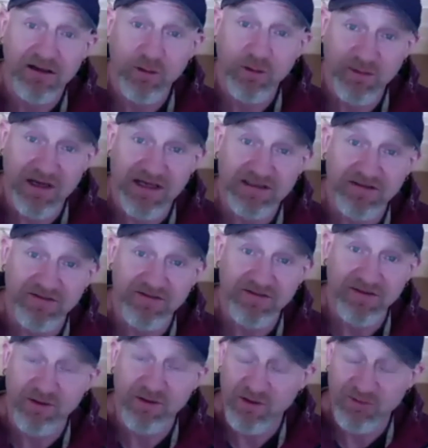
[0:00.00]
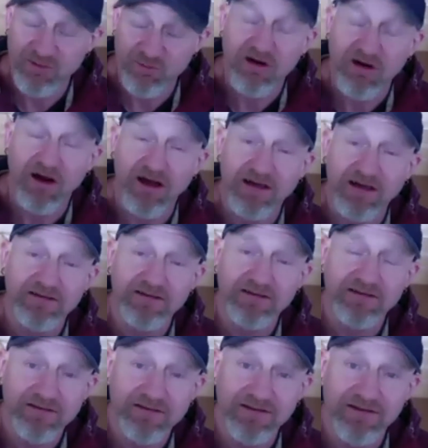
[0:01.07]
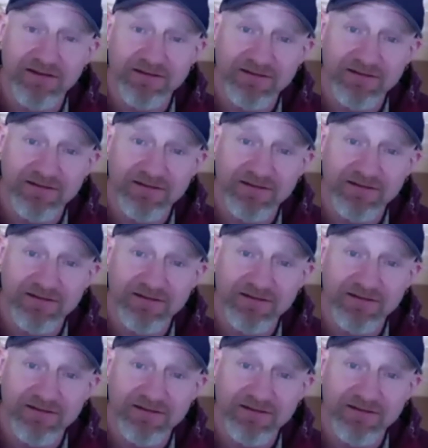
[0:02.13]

with the badge of with, with pride. You know,